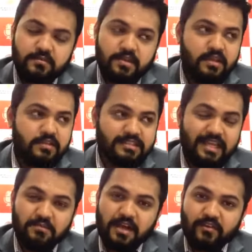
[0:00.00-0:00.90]
skill
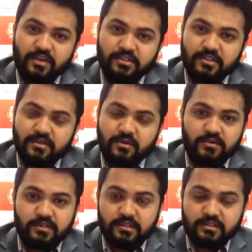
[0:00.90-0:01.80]
migration or
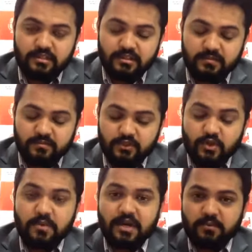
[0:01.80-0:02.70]
the
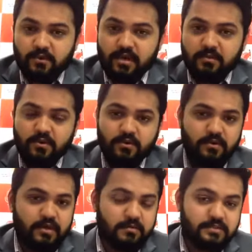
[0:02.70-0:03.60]
job ready program
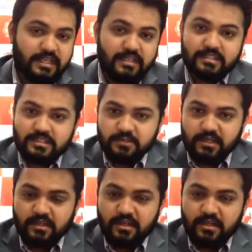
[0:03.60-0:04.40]
or skill assessment.